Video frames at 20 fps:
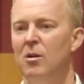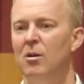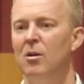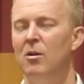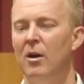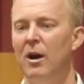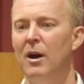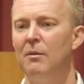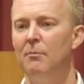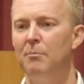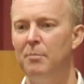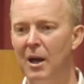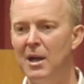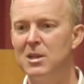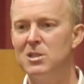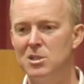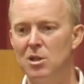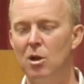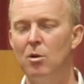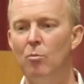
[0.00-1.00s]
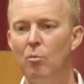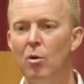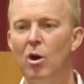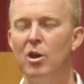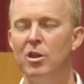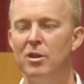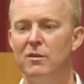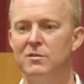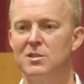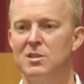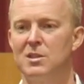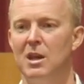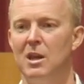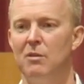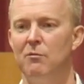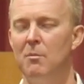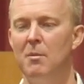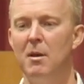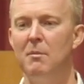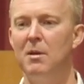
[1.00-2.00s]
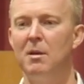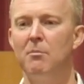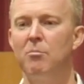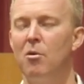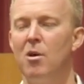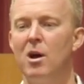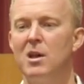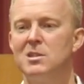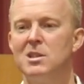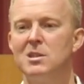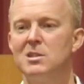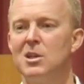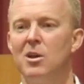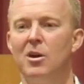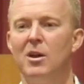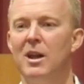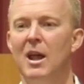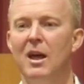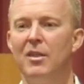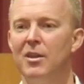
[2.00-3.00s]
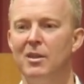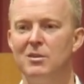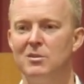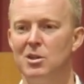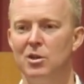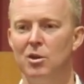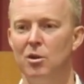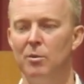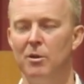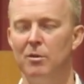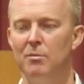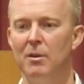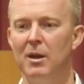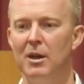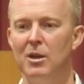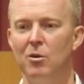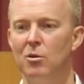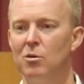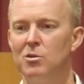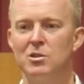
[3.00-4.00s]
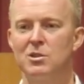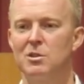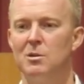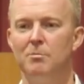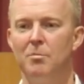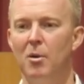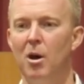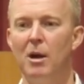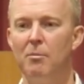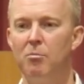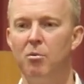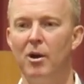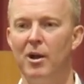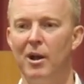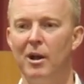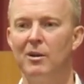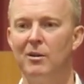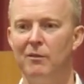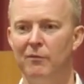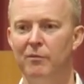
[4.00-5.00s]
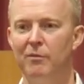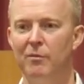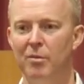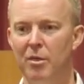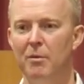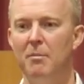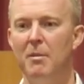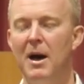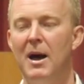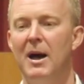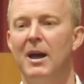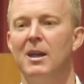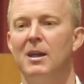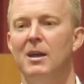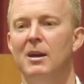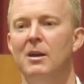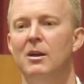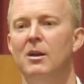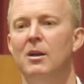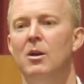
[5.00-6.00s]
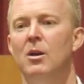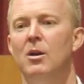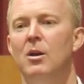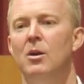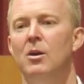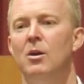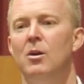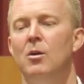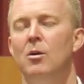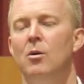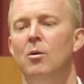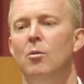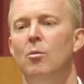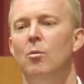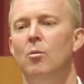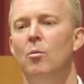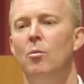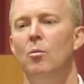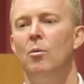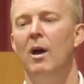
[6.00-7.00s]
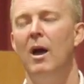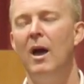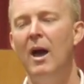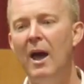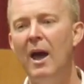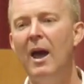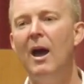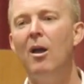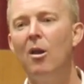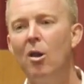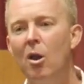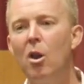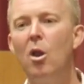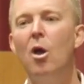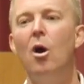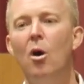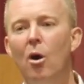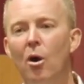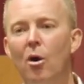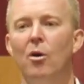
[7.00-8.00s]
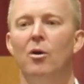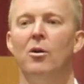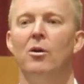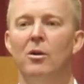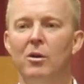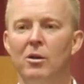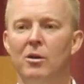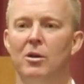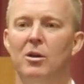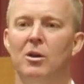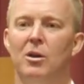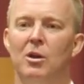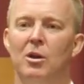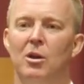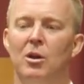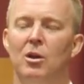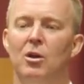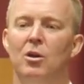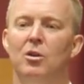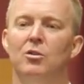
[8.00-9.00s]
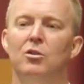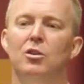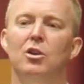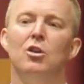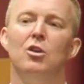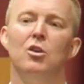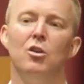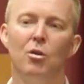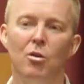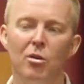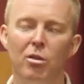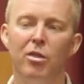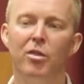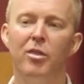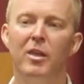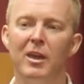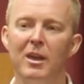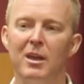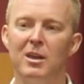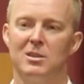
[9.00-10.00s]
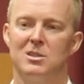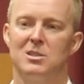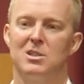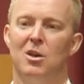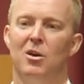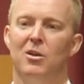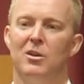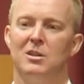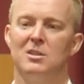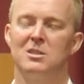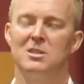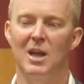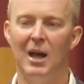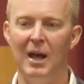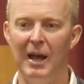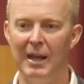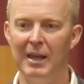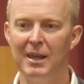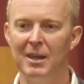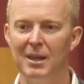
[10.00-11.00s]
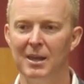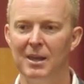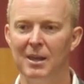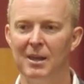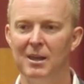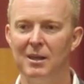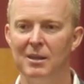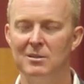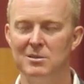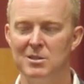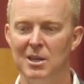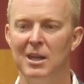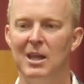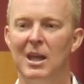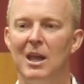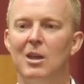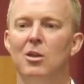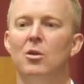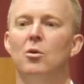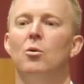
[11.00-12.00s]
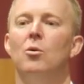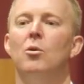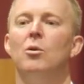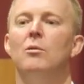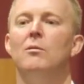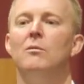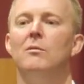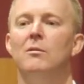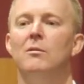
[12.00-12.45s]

All right. Based on what you've seen, remembering pricing's got nothing to do with me. You're just a byproduct of the market. How long do you think it's going to take to get your